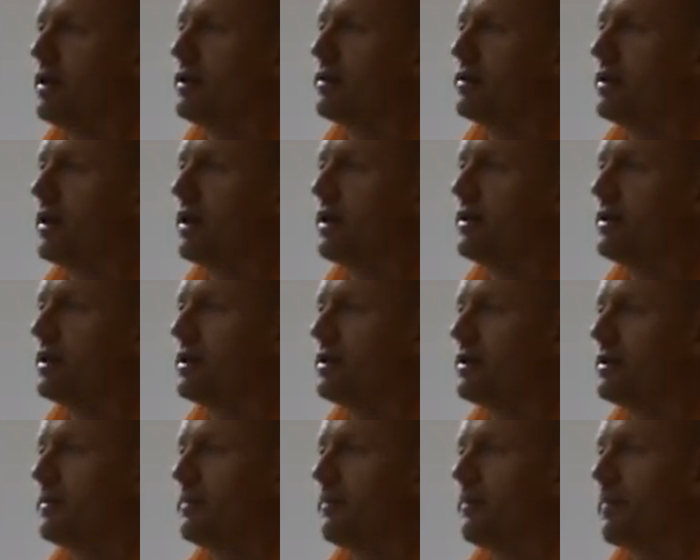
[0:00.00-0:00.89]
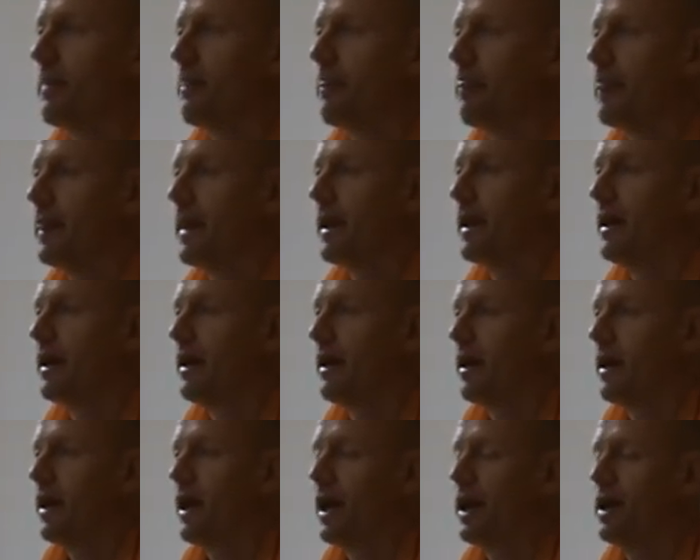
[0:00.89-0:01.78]
intelligent,
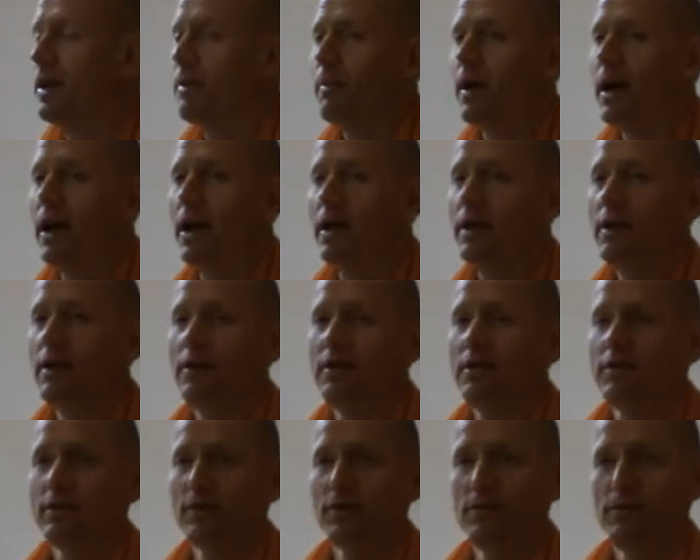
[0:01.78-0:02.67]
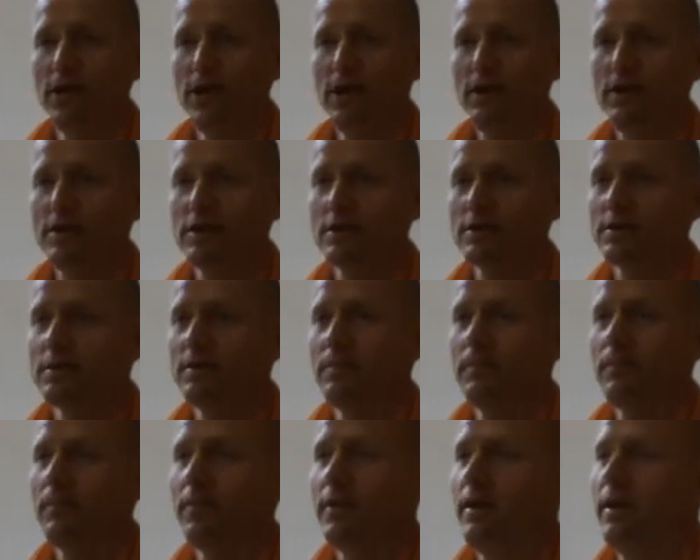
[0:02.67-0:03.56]
and the mind is the reins.
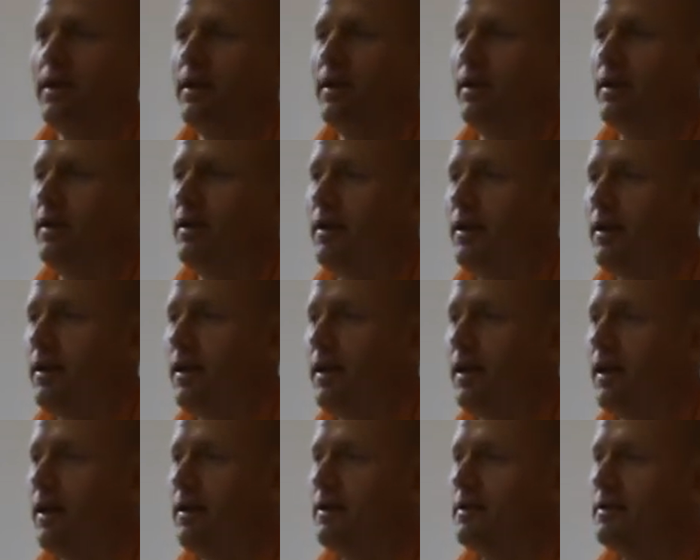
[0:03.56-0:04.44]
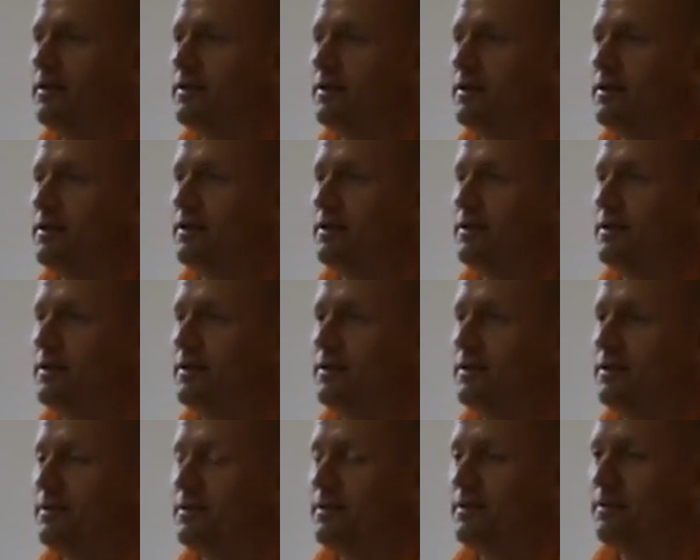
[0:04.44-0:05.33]
And
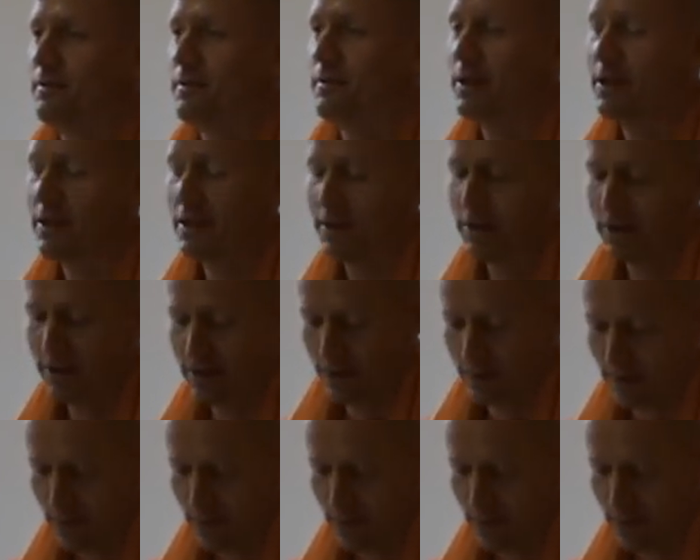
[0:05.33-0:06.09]
you hear